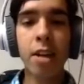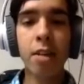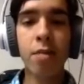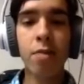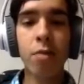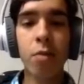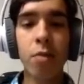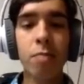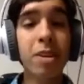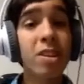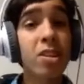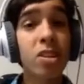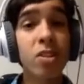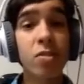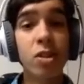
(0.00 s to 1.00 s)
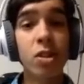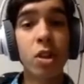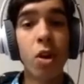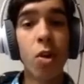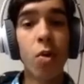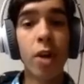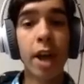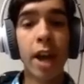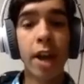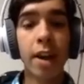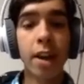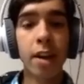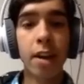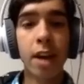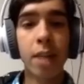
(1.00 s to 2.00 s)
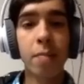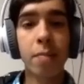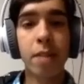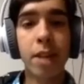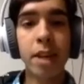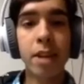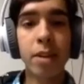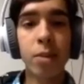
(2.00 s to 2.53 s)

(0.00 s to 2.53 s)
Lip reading: of 4 pieces of stone and a lead plate,